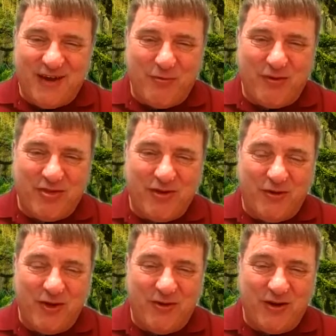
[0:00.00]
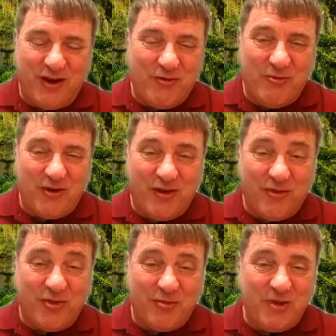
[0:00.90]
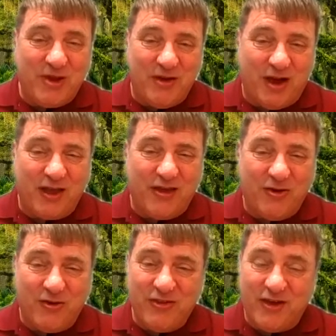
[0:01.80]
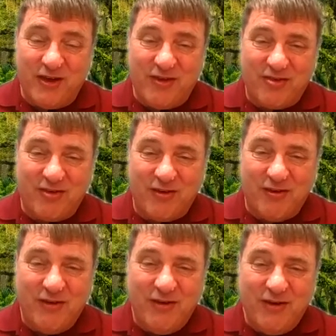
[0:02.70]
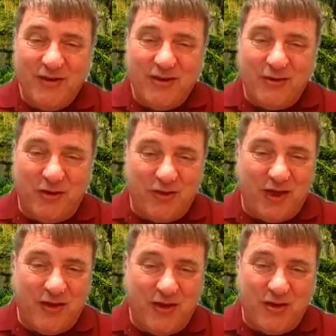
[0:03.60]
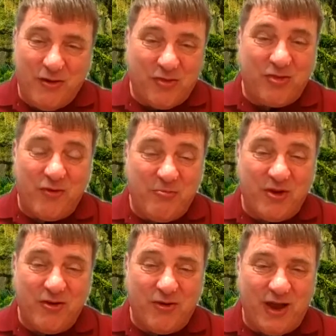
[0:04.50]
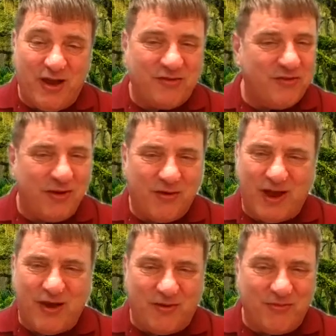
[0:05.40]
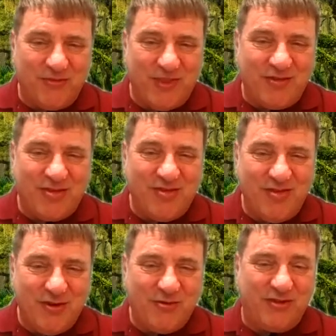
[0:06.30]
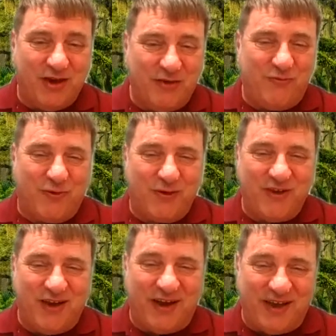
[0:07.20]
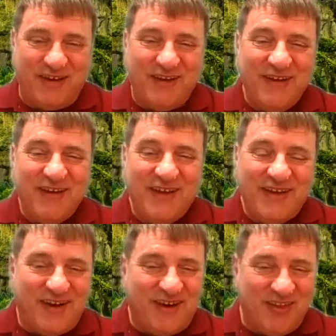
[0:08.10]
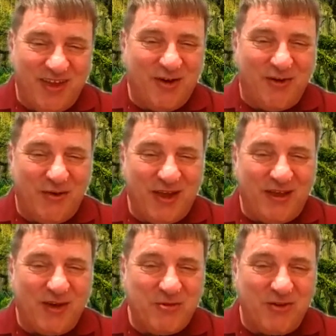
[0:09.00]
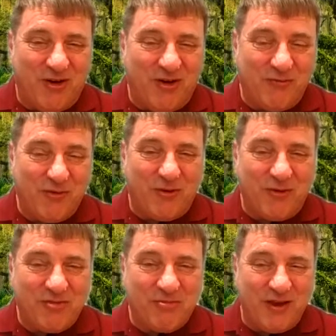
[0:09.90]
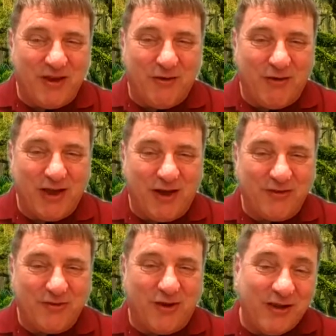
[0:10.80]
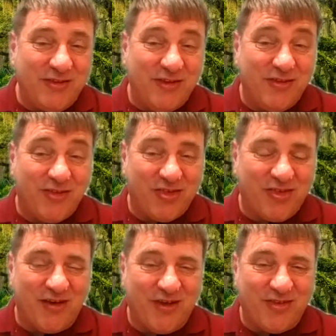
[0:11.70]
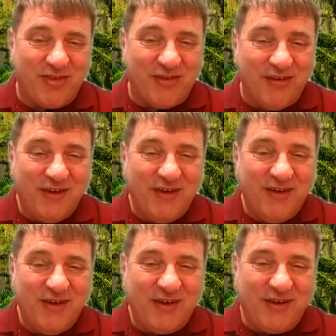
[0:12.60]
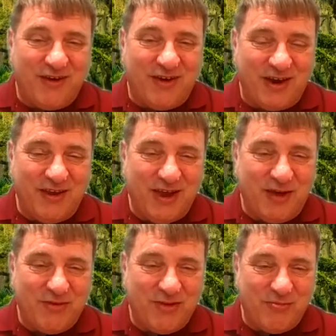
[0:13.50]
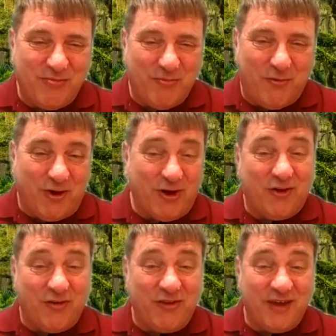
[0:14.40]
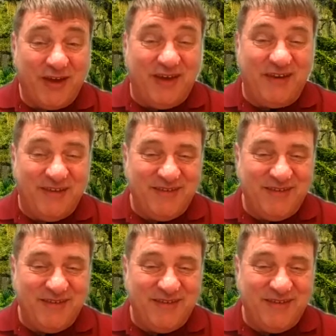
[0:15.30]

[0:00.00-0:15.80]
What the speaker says: I was the only one. Everyone else had been hiking all day. So when they go to sleep and crash, they're out. They're done for the night. They don't wake up at all. Of course, I got trucked into the site. So, I didn't have to walk all day.